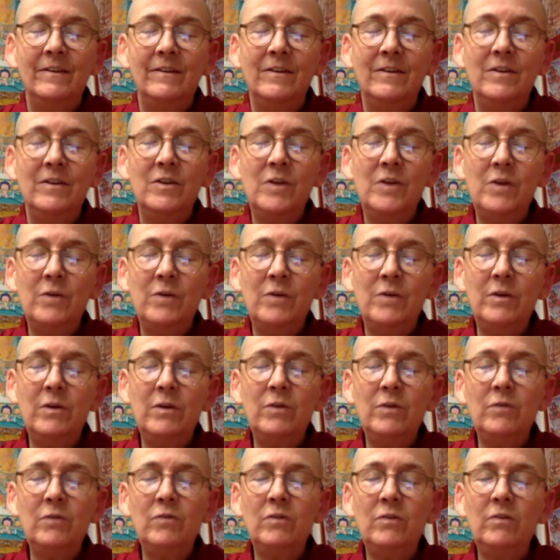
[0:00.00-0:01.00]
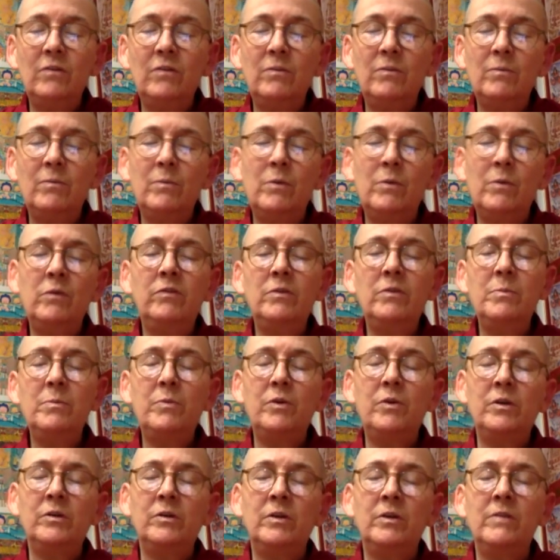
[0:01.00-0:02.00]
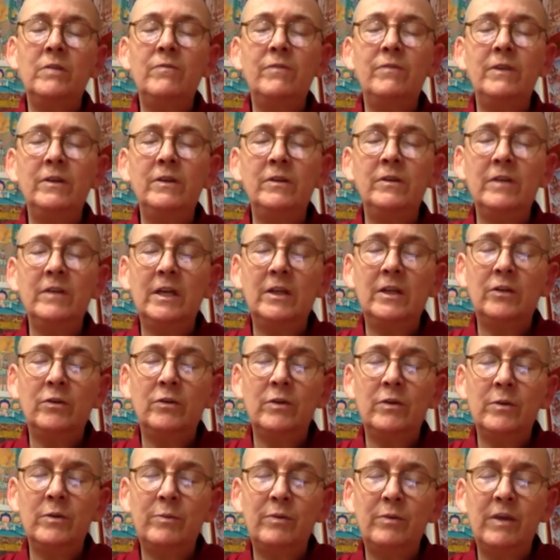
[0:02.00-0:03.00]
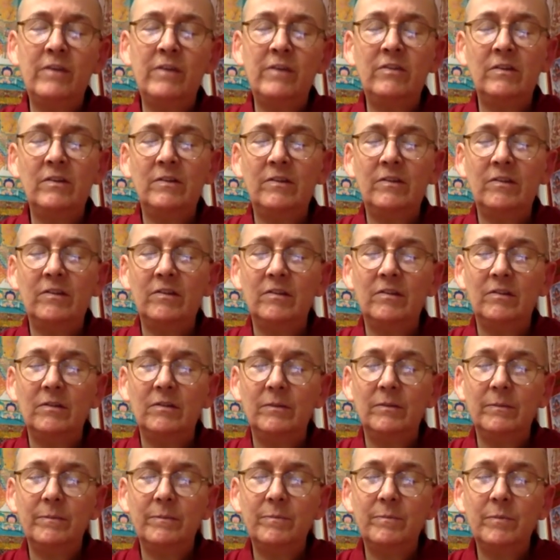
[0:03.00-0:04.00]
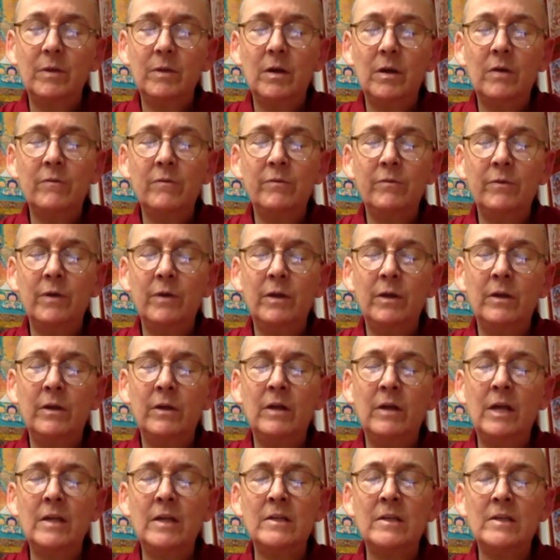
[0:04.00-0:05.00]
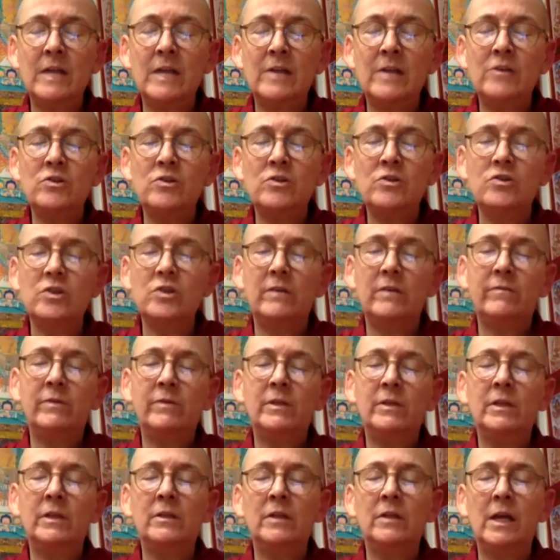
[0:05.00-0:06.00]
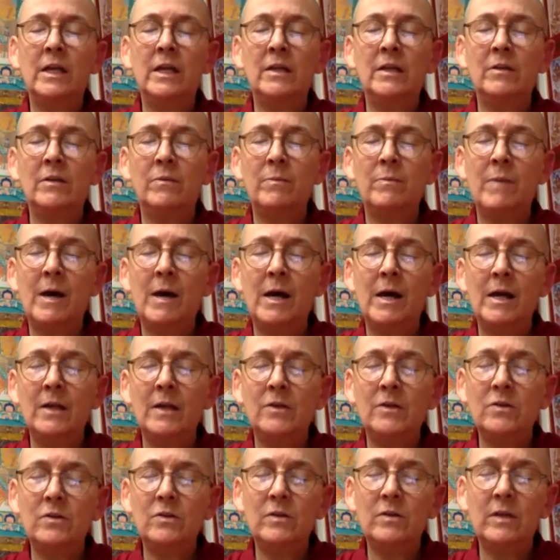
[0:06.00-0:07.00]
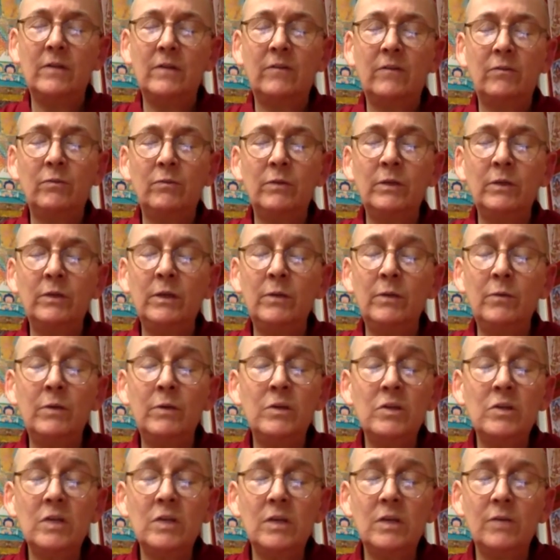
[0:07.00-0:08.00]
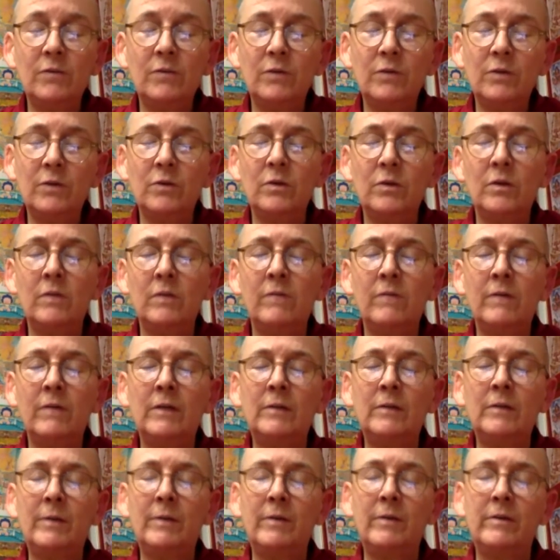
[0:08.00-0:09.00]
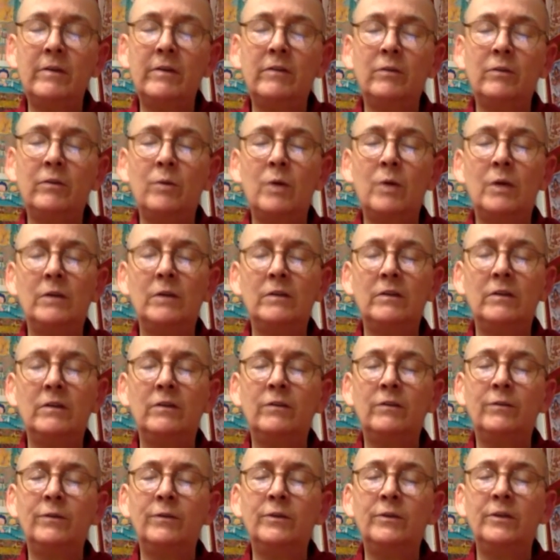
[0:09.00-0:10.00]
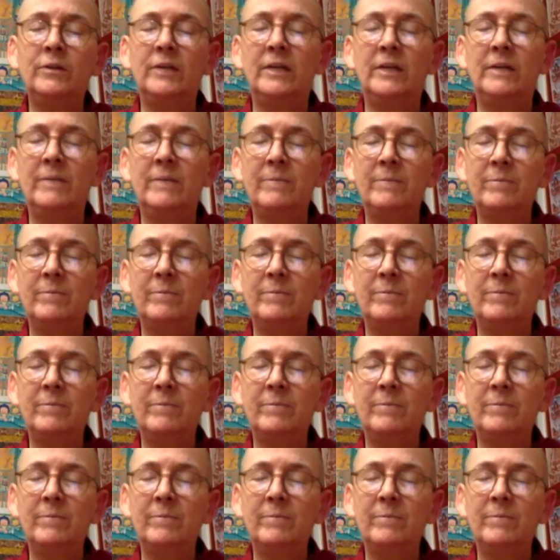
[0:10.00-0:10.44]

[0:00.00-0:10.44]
You know, and you just most importantly feel that you're in the presence of enlightened energy, of an enlightened mind that's really wishing for you to develop all these qualities fully,